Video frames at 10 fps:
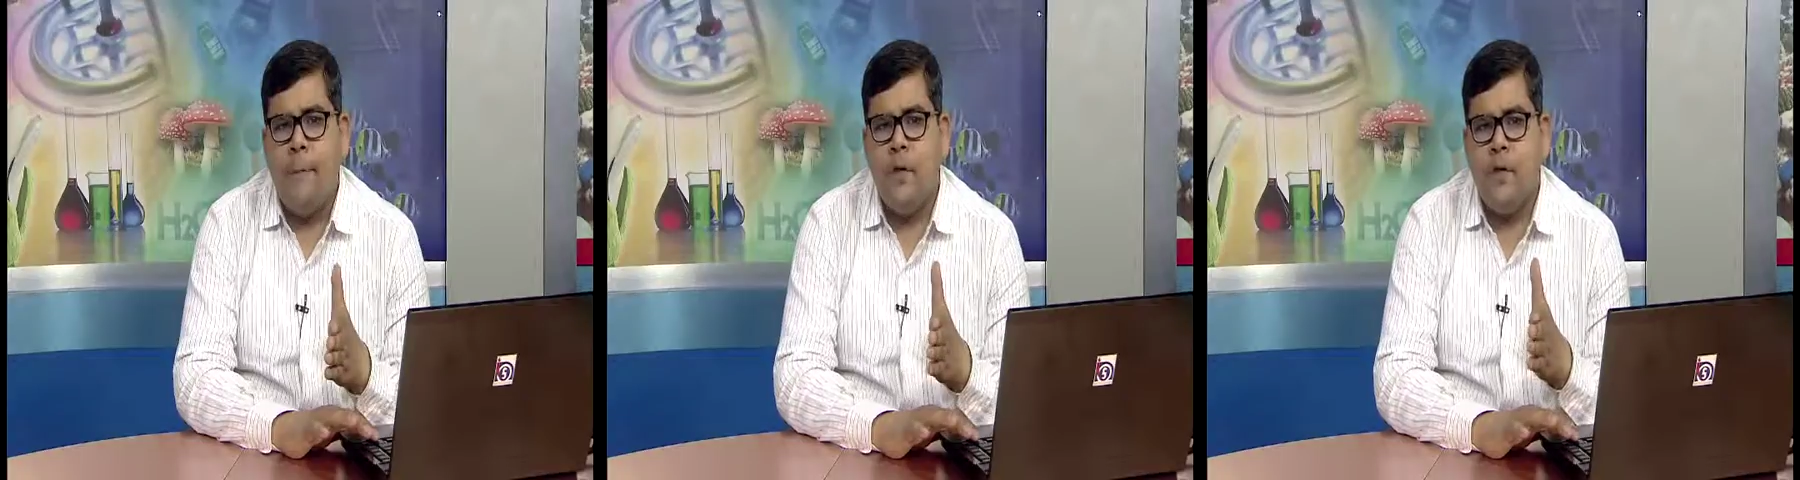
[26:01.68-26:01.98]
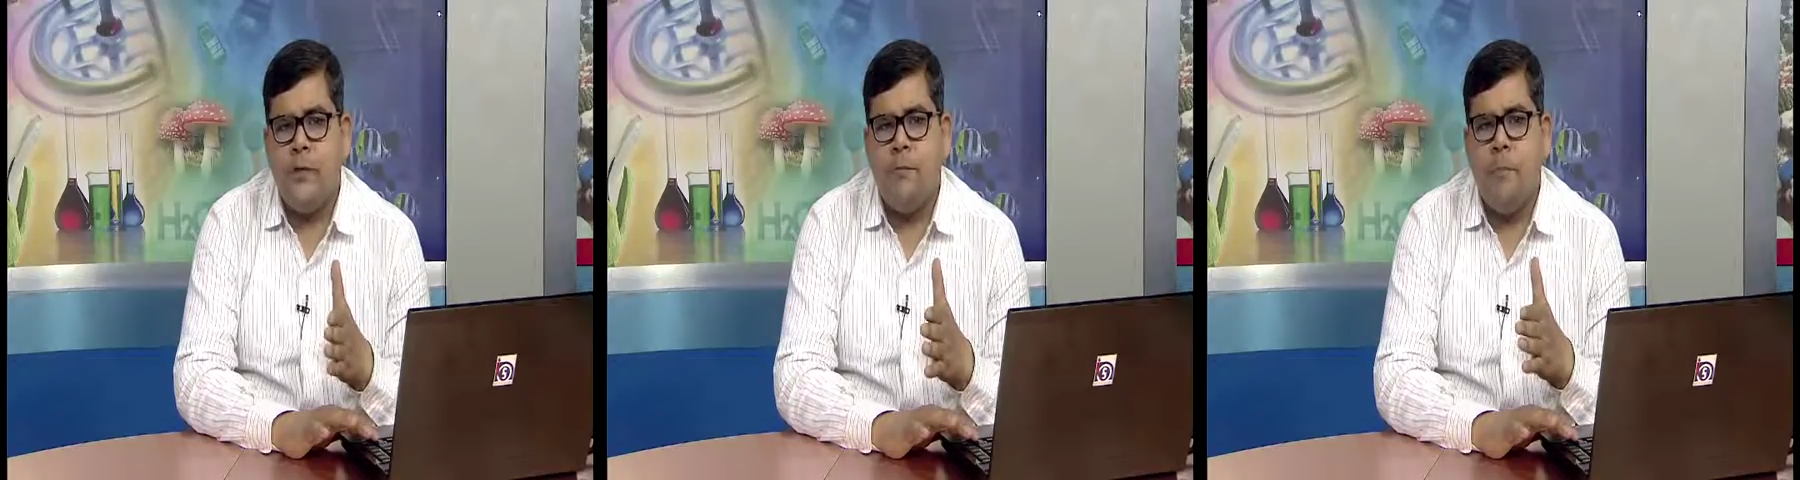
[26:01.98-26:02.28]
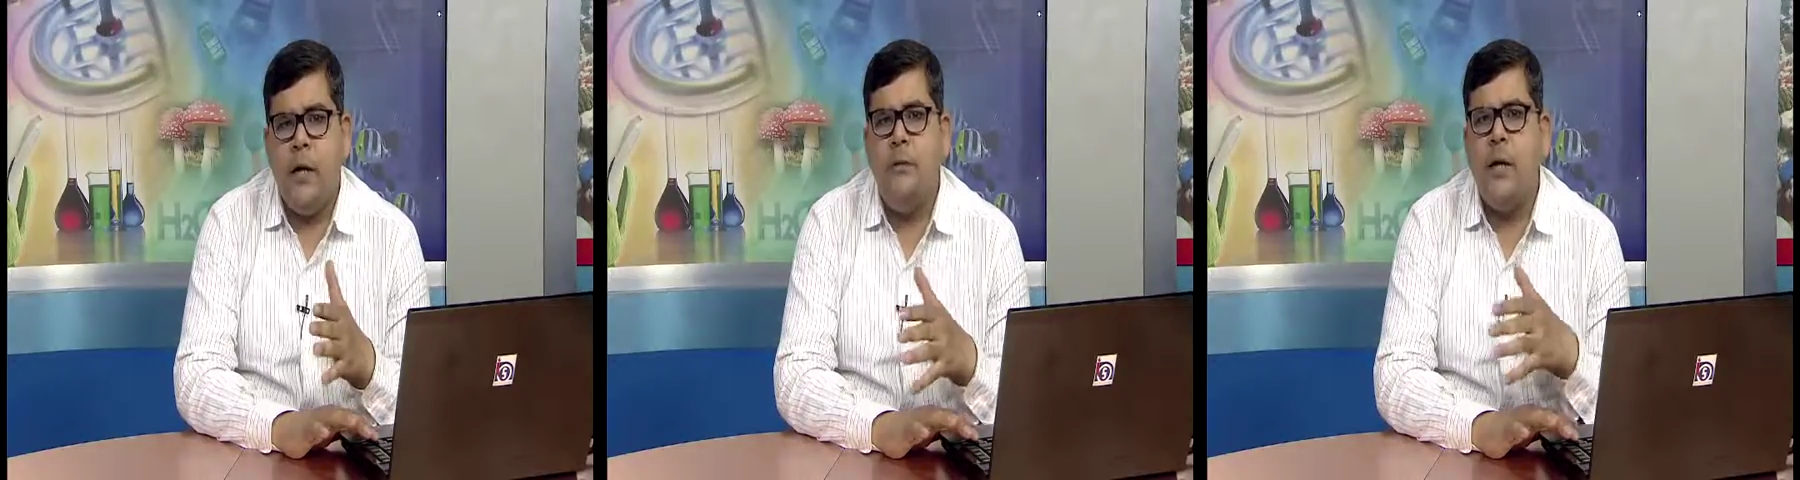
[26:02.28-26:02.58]
this
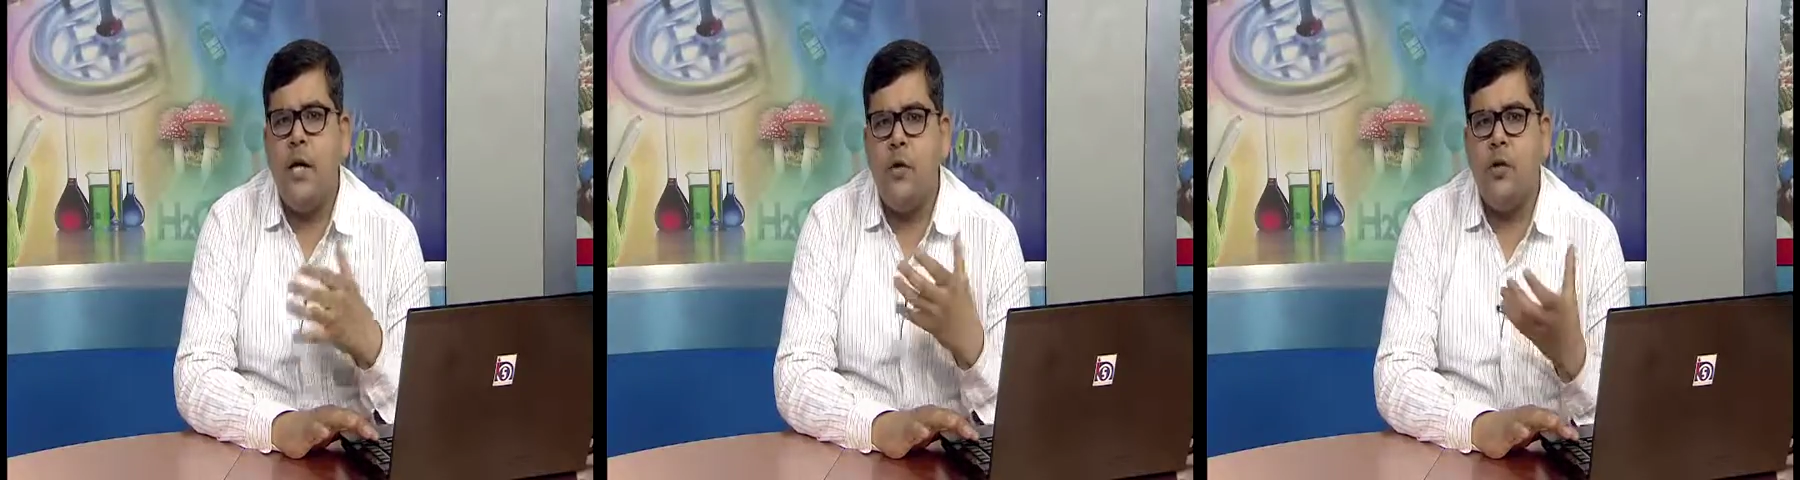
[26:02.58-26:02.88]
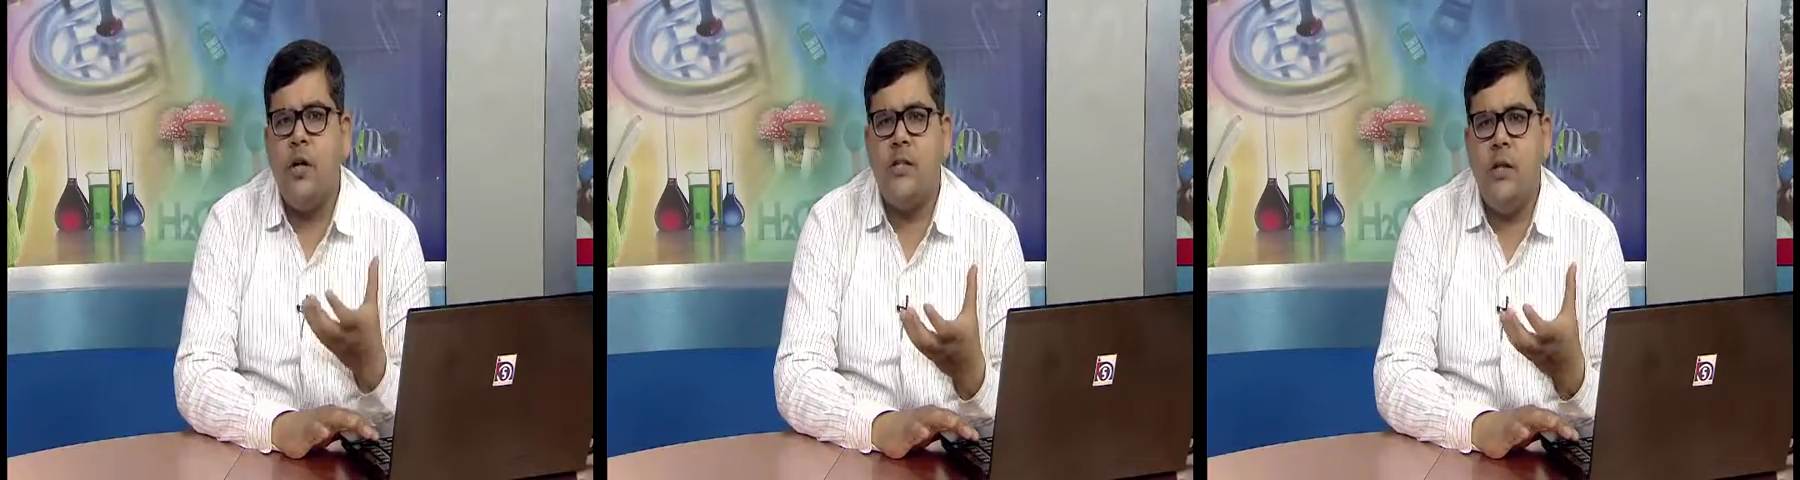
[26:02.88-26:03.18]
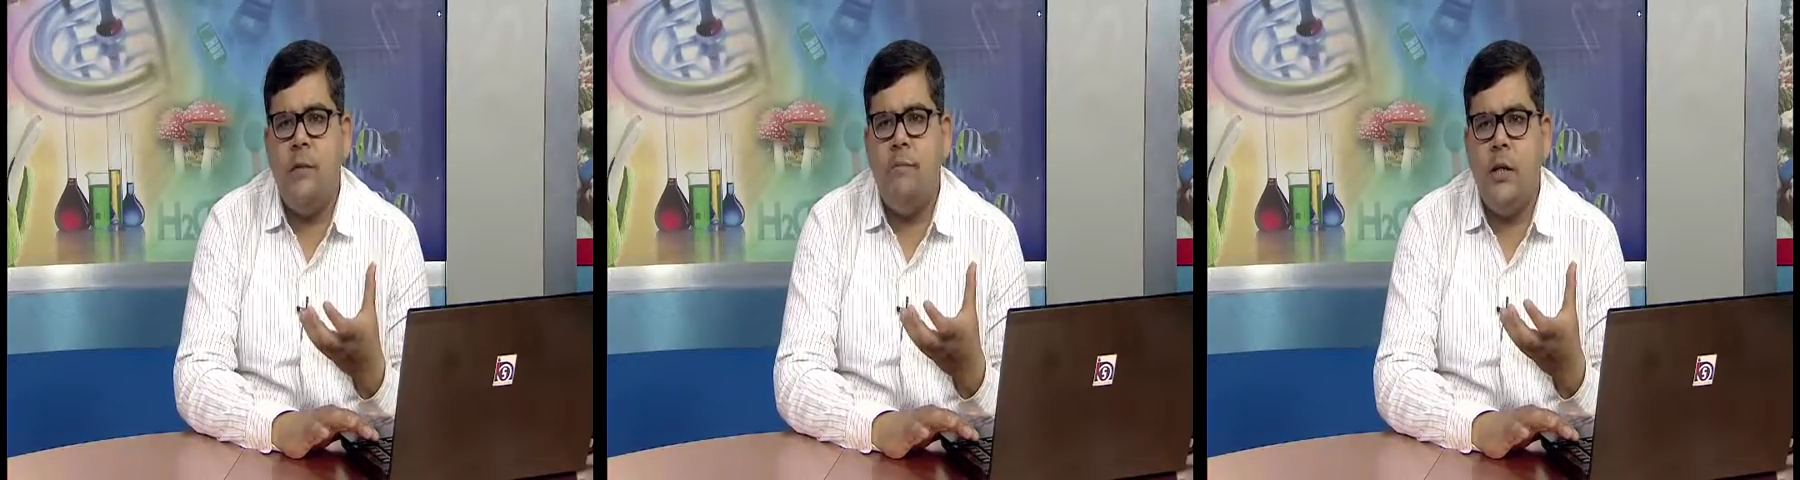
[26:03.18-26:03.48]
preliminary
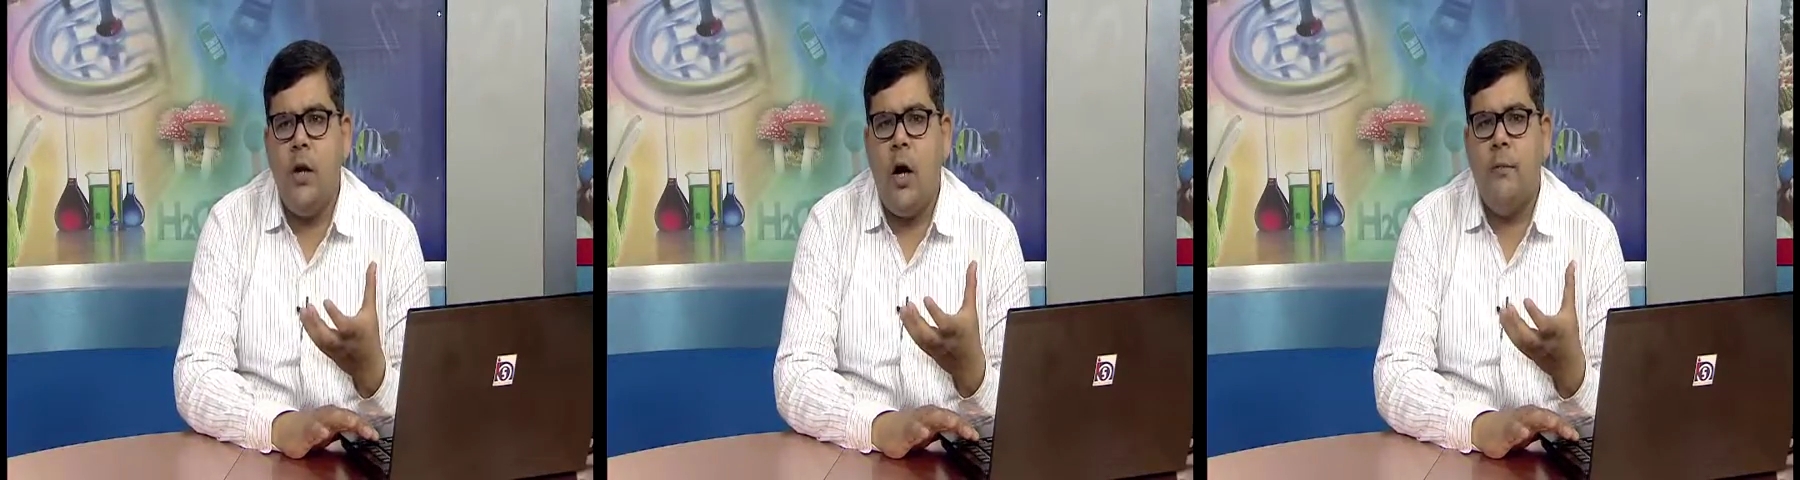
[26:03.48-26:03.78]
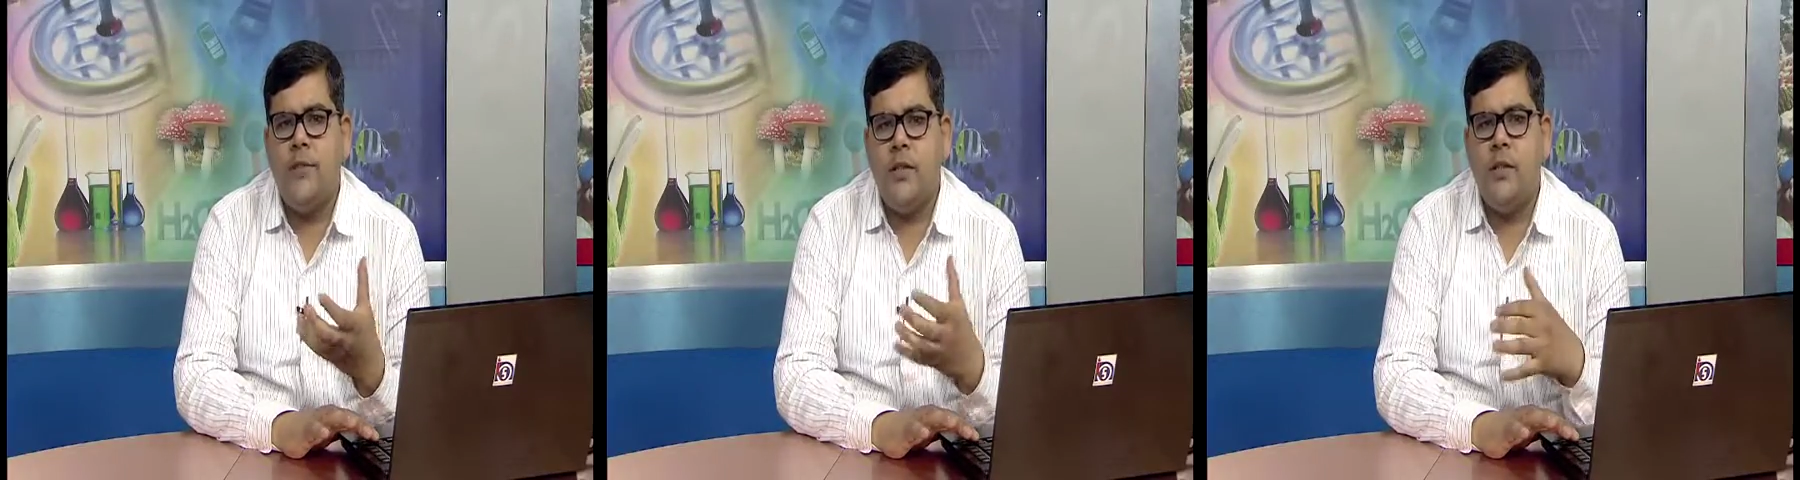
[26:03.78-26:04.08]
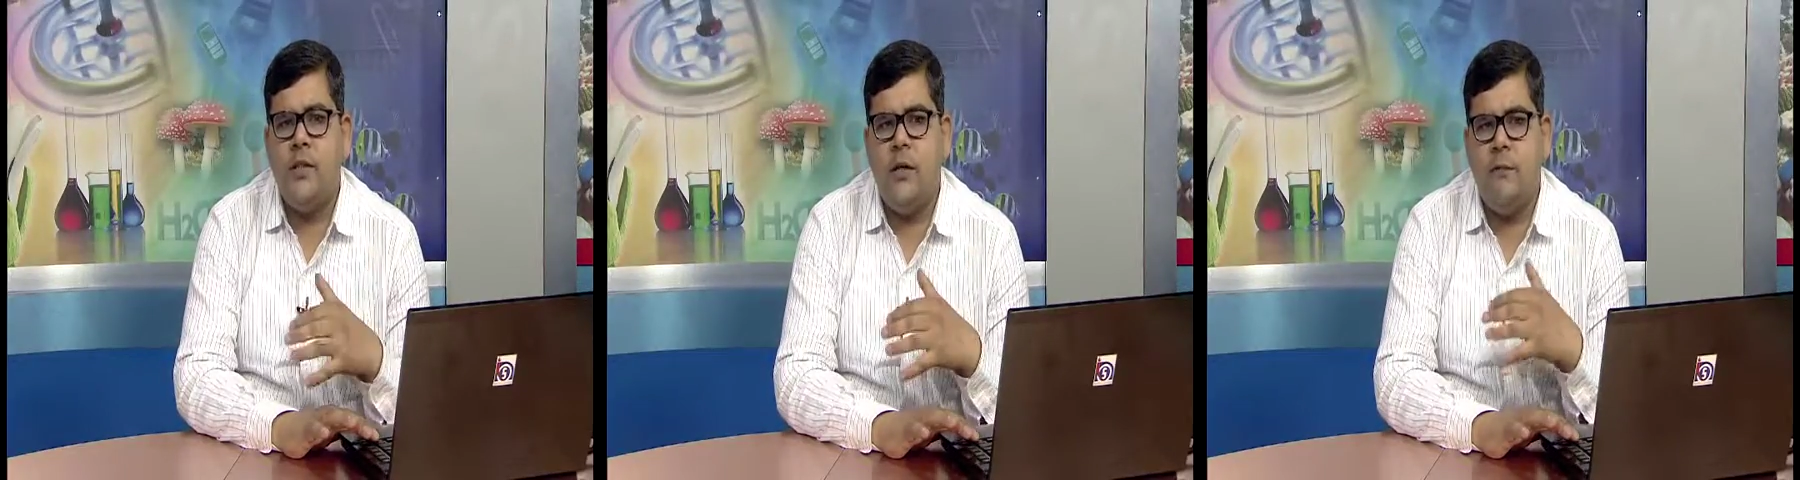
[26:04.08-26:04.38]
introduction of the law of
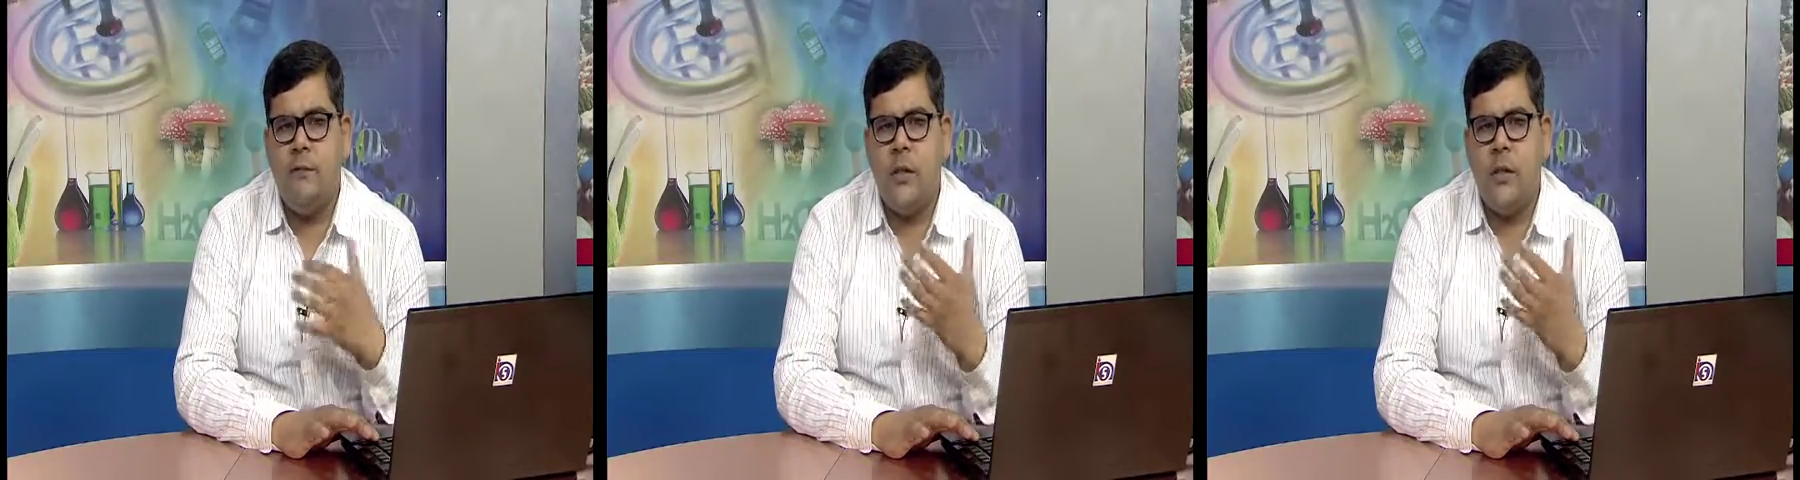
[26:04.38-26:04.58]
succession of